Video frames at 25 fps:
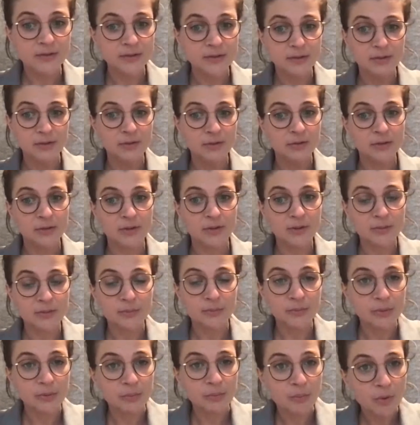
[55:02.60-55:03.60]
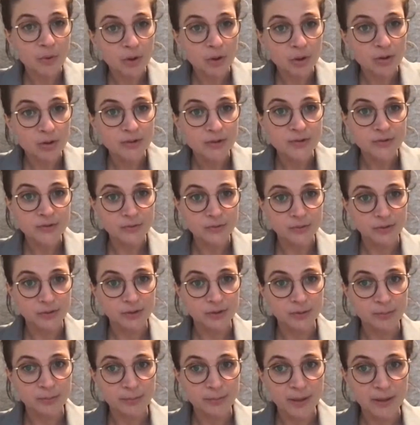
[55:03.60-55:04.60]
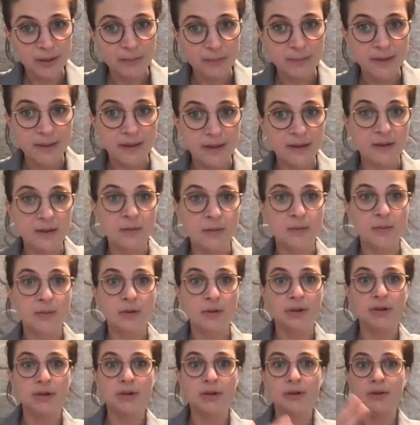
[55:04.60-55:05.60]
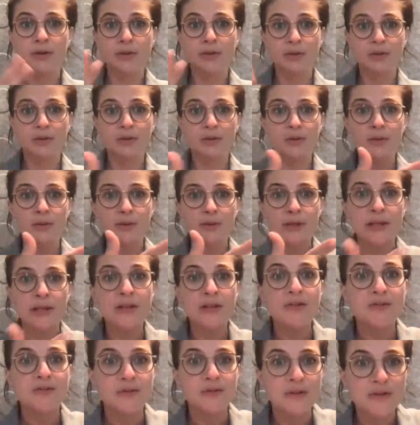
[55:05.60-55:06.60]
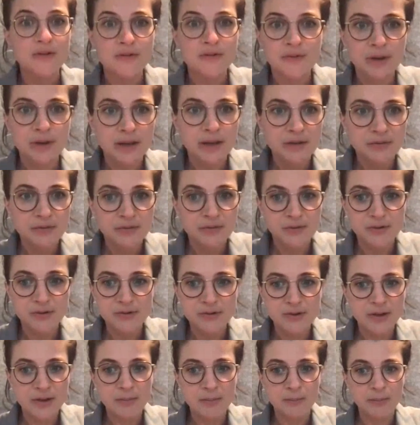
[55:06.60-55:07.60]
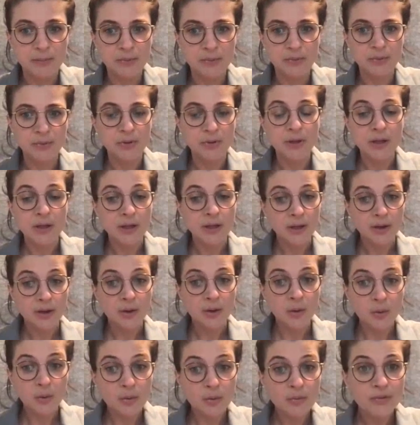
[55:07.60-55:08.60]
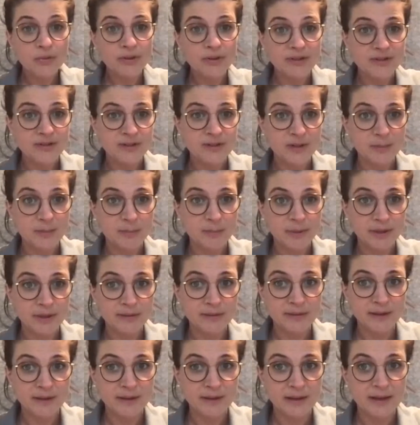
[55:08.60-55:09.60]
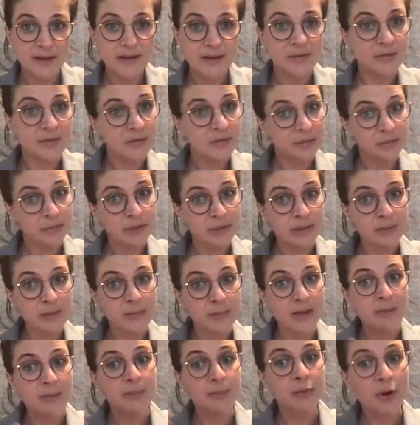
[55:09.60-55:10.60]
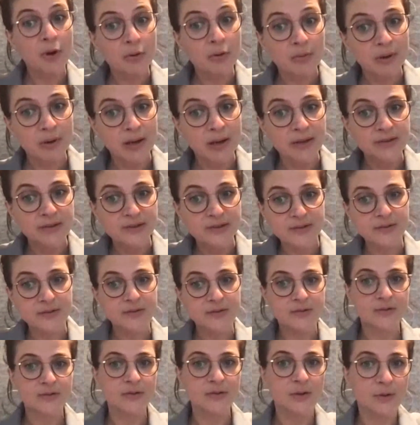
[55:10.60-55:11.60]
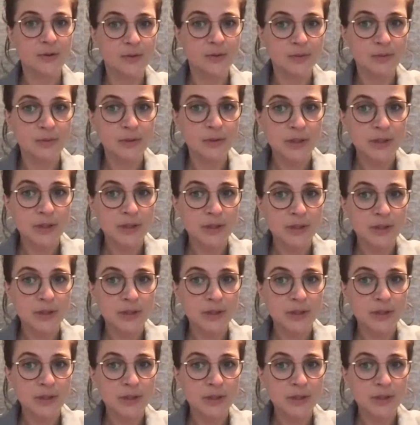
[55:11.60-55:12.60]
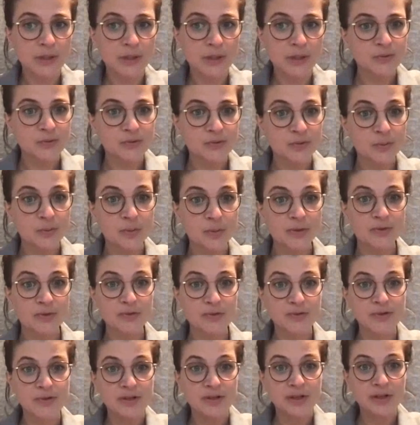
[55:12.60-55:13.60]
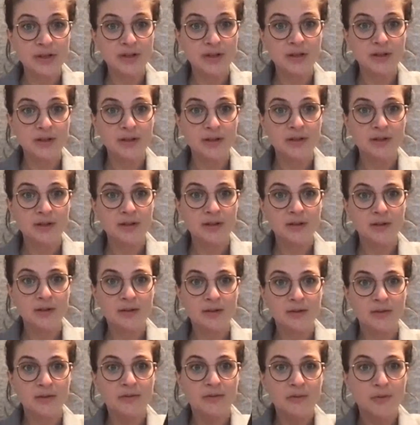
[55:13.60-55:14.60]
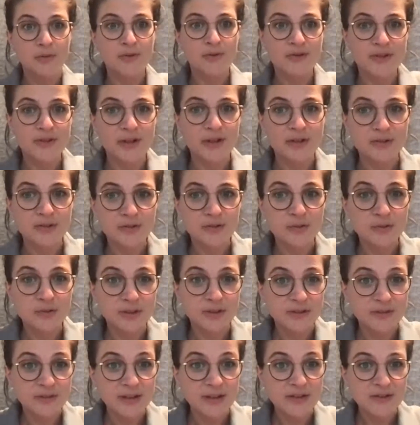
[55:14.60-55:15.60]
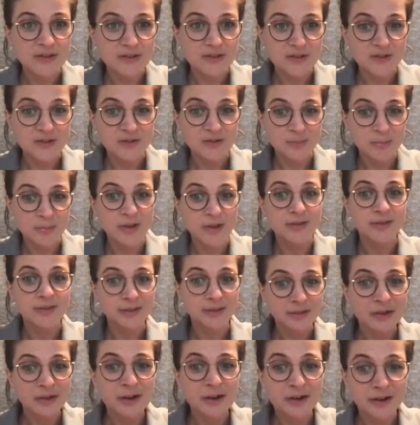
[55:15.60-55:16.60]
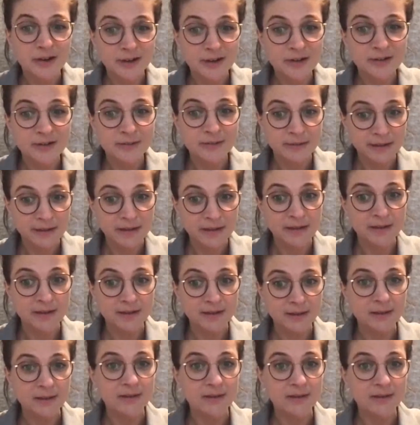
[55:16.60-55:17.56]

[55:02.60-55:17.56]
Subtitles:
your rewards or your payback or interest rate, for example, on this impact data if you really make progress. So because you also want to see, of course, there's good intentions, but are they